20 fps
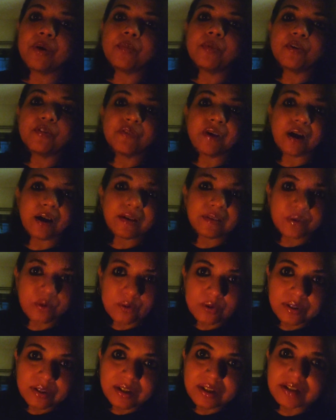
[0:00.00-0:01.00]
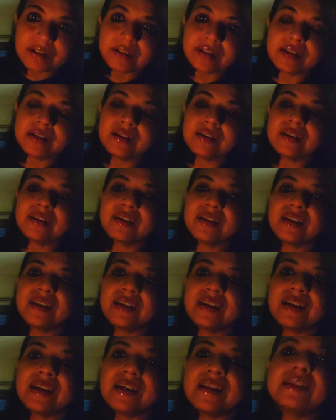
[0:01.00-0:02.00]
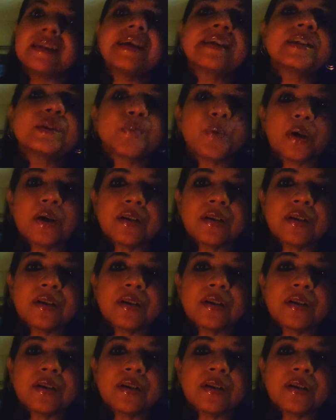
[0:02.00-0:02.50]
form of our Kundalini. Let's